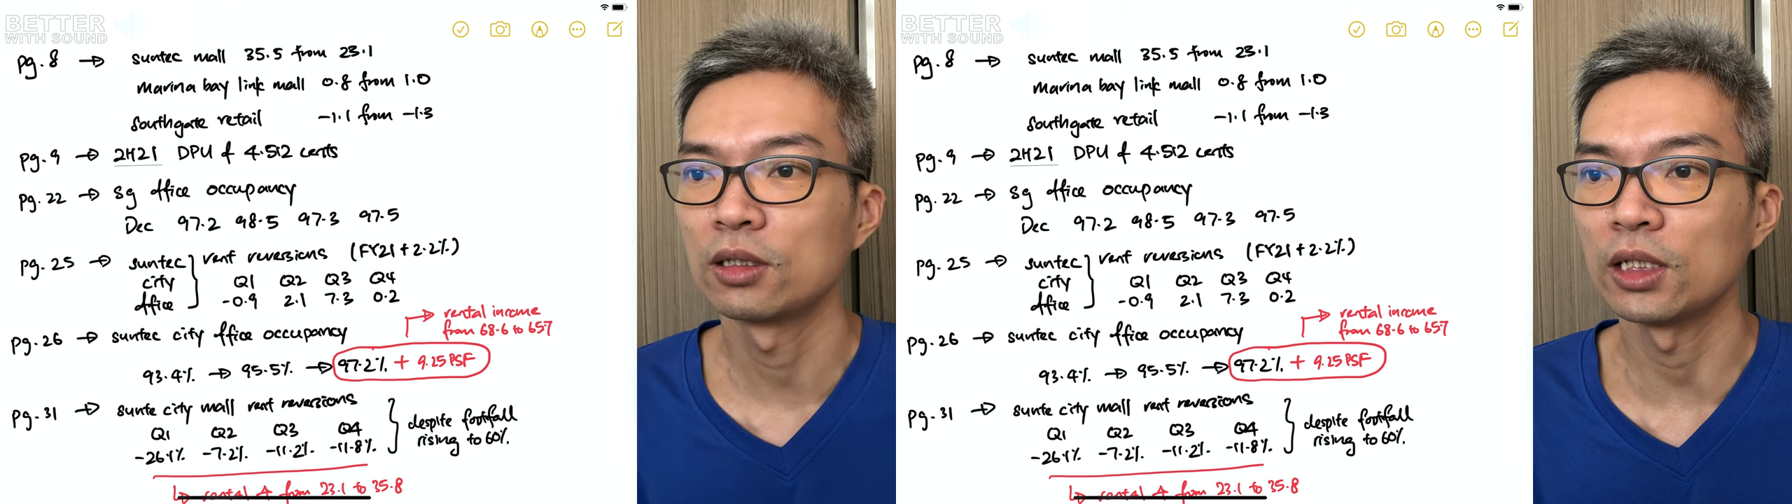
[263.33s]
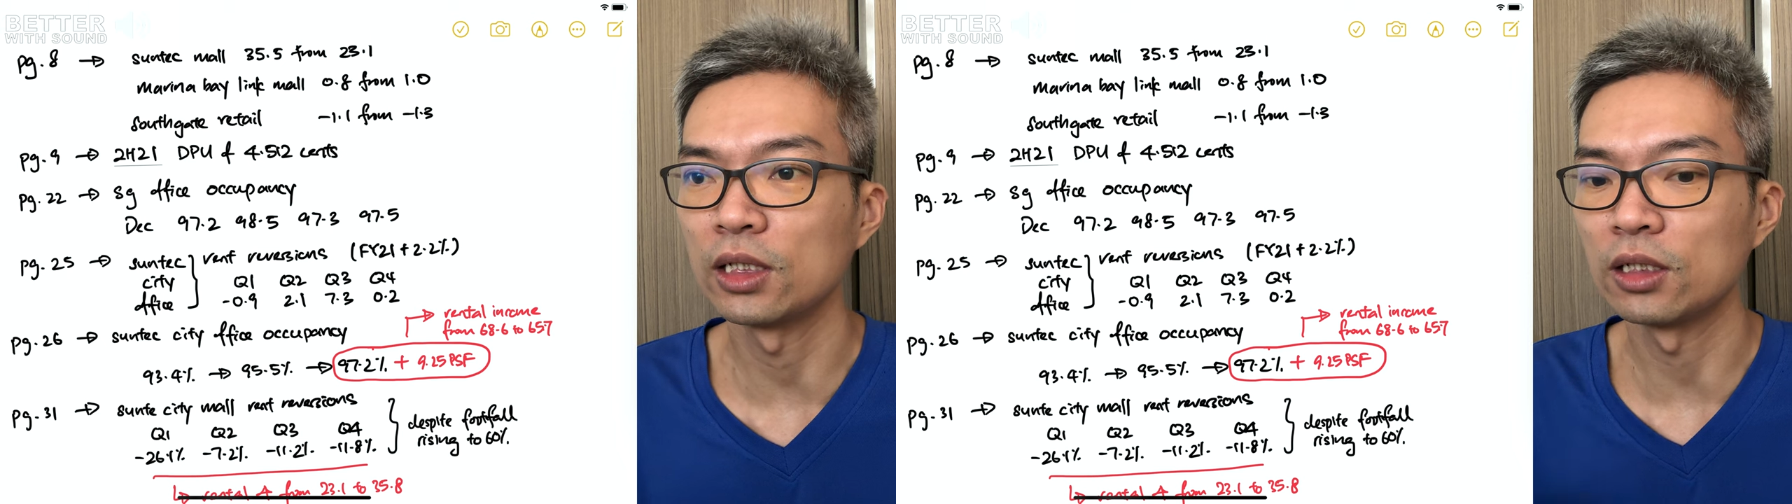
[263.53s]

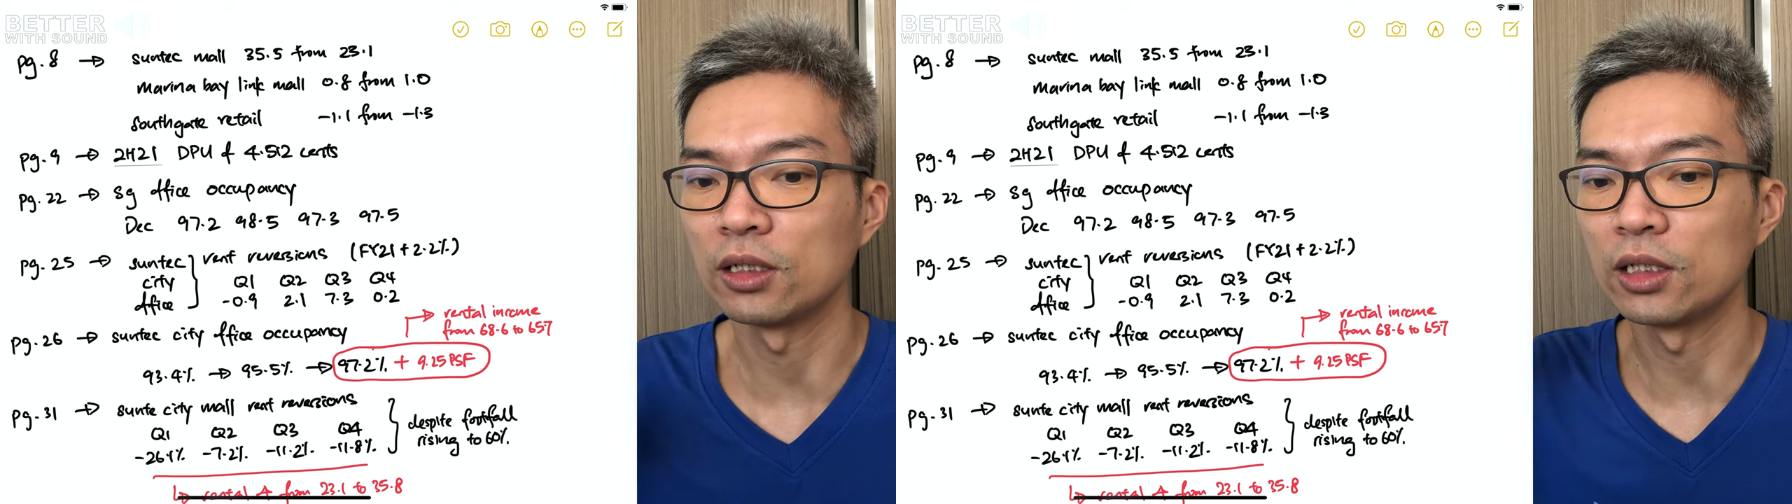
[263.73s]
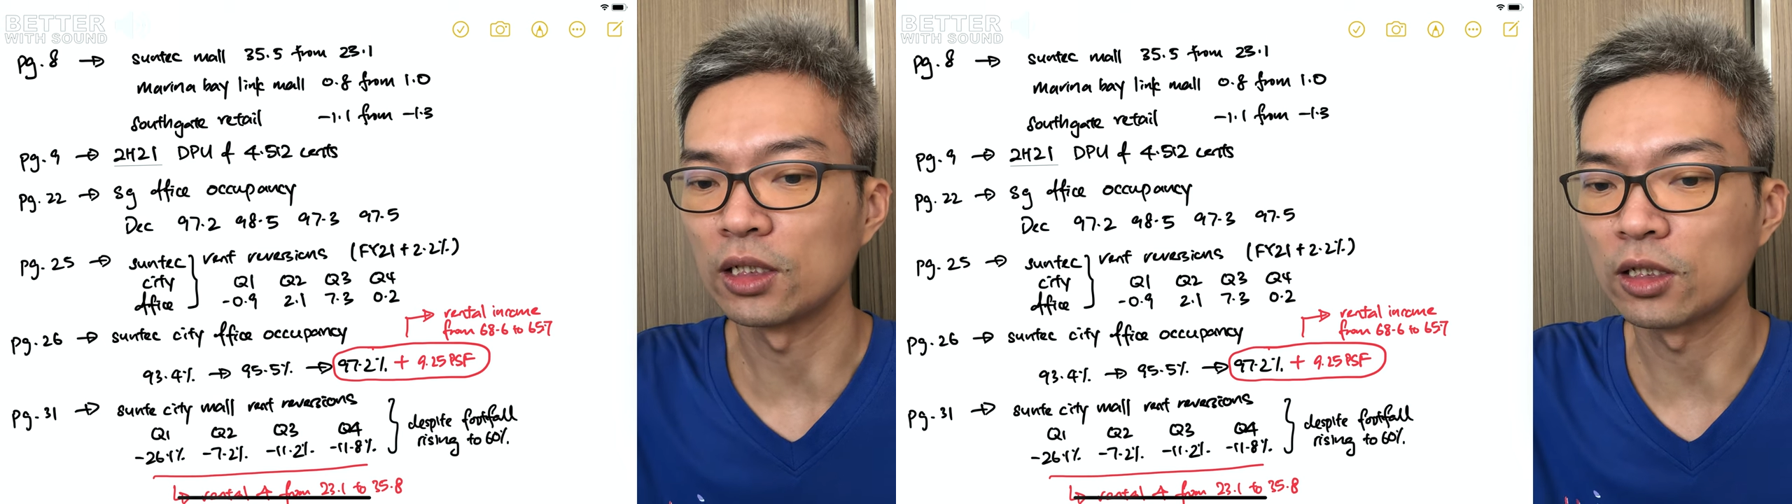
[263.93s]

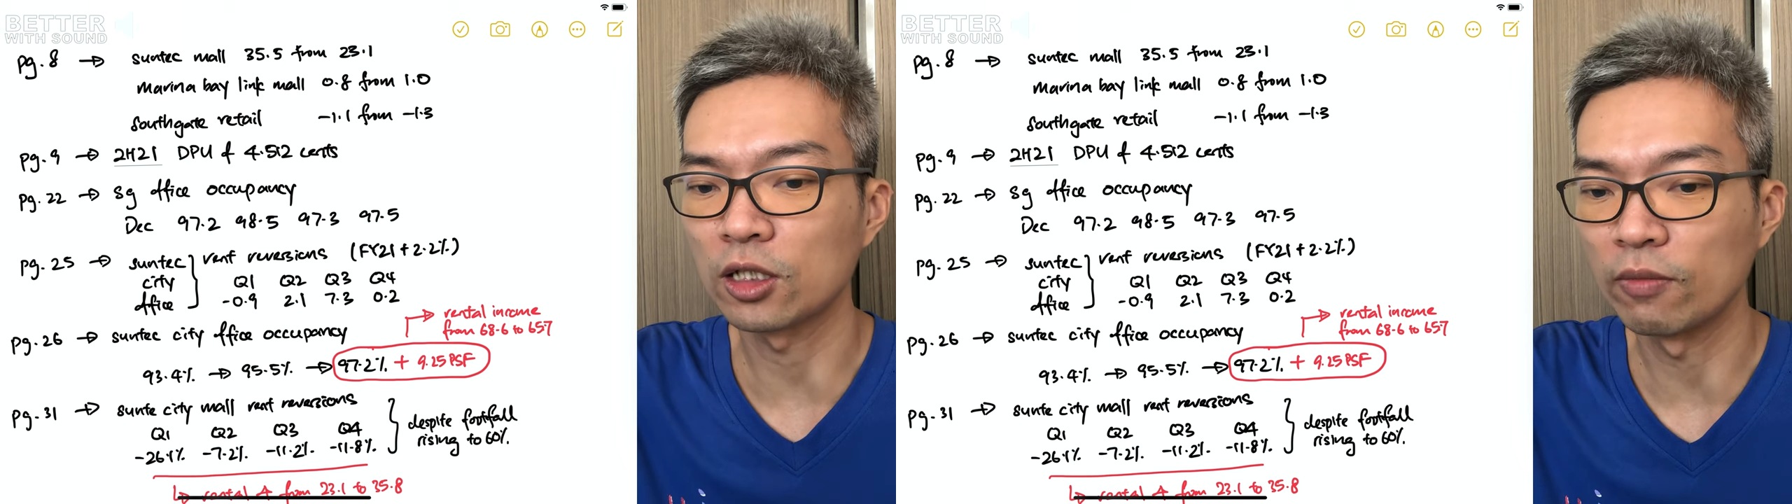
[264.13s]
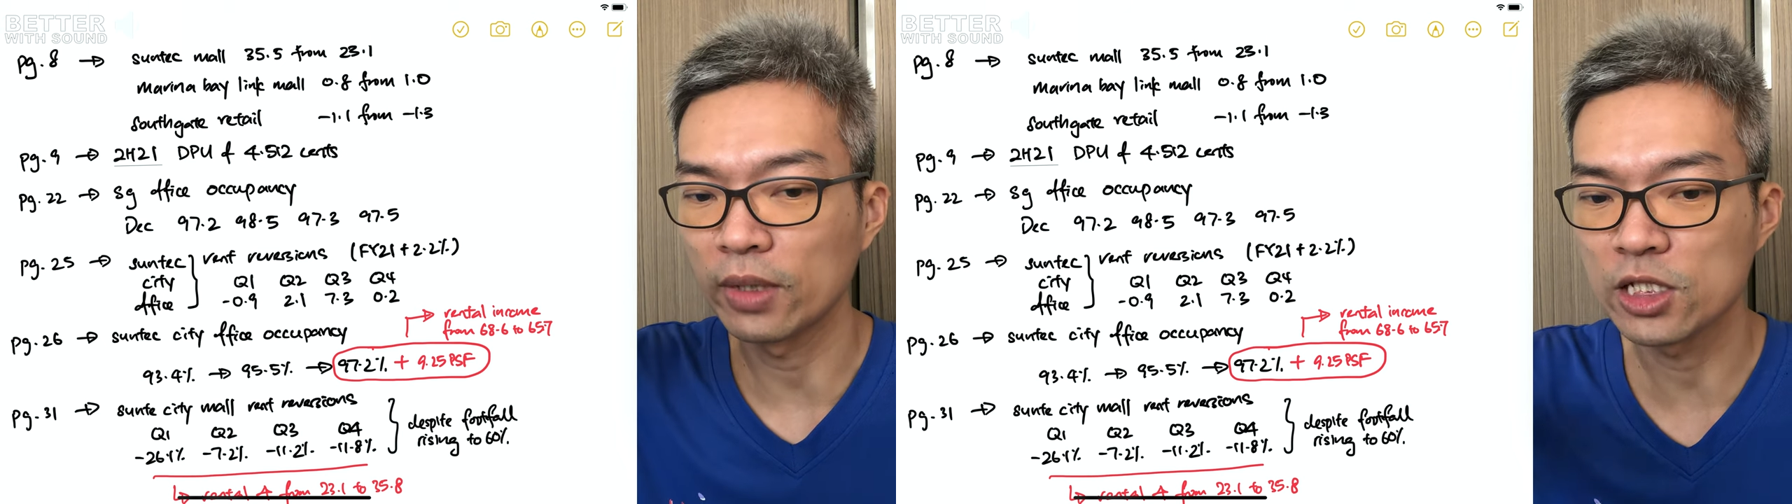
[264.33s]
in the
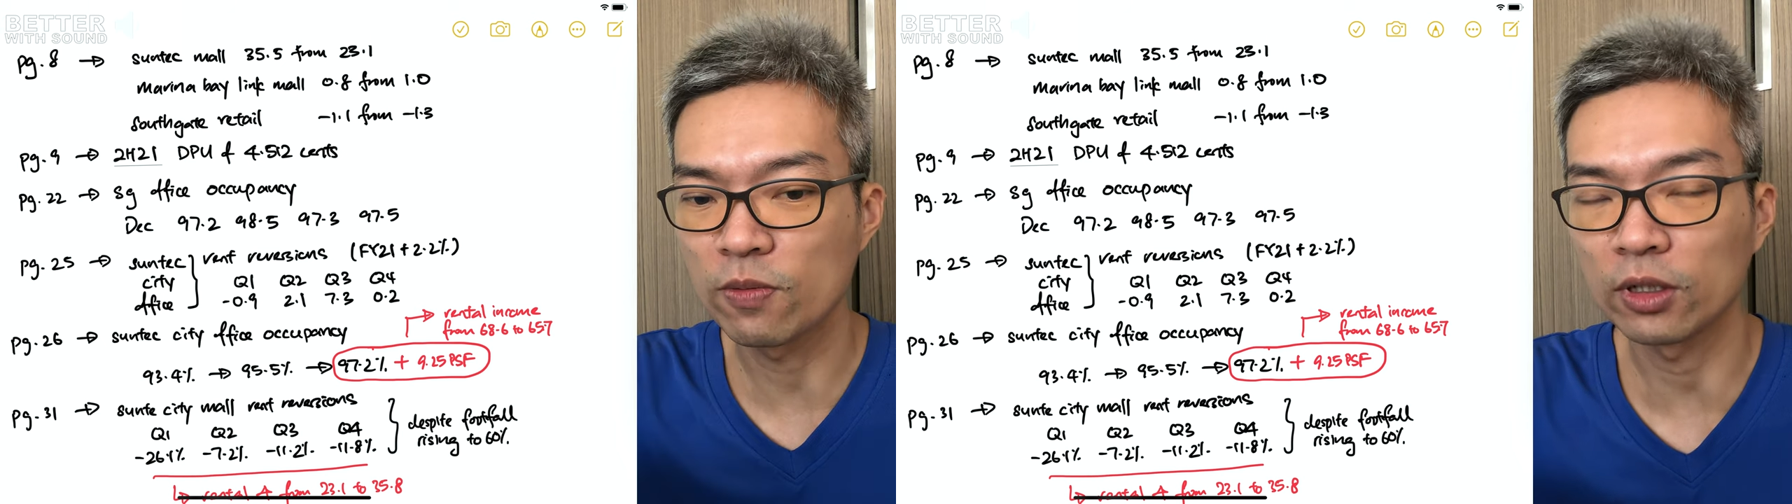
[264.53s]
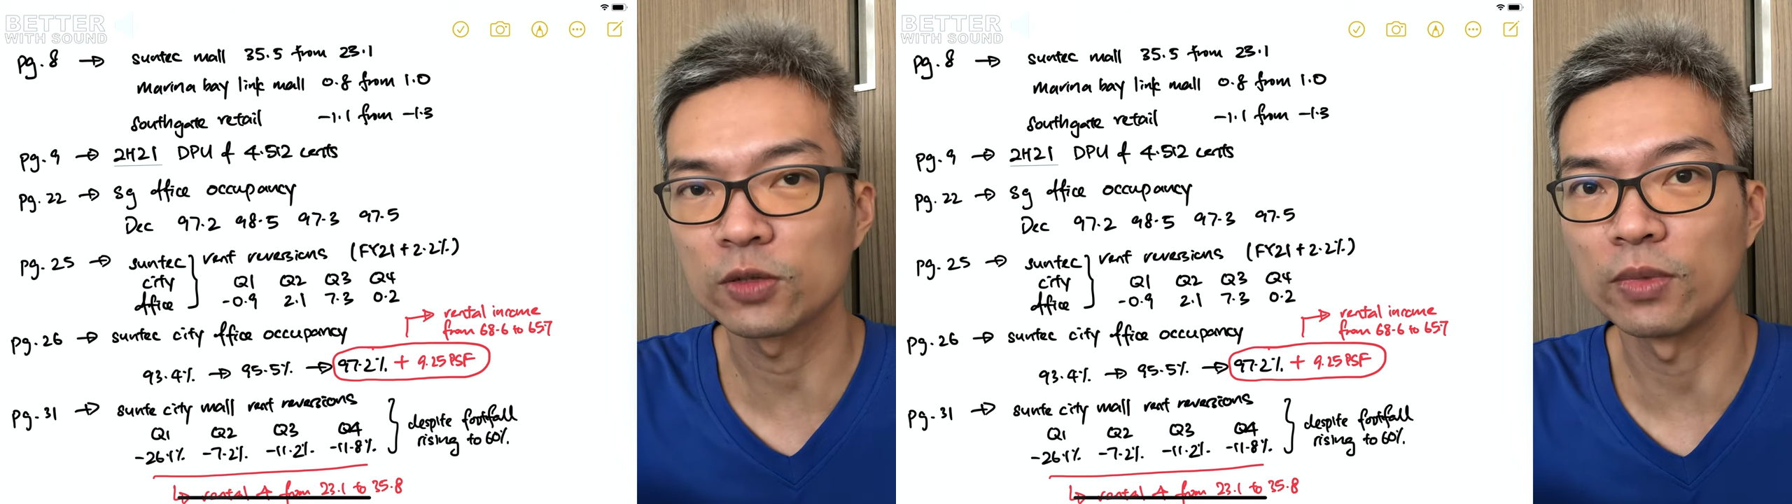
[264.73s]
comments box